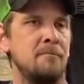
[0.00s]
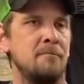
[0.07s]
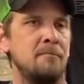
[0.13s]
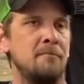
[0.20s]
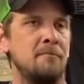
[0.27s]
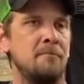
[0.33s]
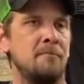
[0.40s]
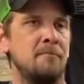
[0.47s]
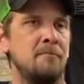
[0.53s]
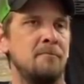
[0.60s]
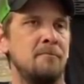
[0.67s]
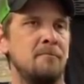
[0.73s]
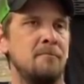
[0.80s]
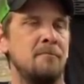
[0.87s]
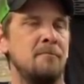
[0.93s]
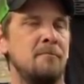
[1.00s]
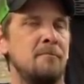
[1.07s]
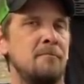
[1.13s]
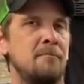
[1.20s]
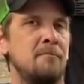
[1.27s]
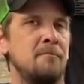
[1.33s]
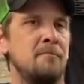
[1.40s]

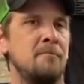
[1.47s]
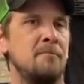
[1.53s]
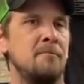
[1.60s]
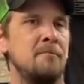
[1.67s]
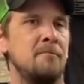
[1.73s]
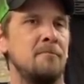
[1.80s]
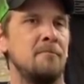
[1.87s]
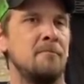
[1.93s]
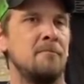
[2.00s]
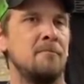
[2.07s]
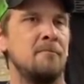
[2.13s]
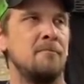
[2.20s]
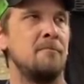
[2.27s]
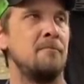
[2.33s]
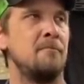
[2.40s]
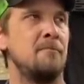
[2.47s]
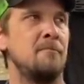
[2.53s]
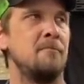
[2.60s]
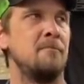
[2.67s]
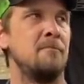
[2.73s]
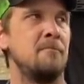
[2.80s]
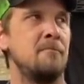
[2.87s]

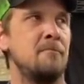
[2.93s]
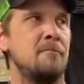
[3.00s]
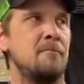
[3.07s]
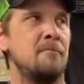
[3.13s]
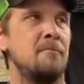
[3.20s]
[no speech]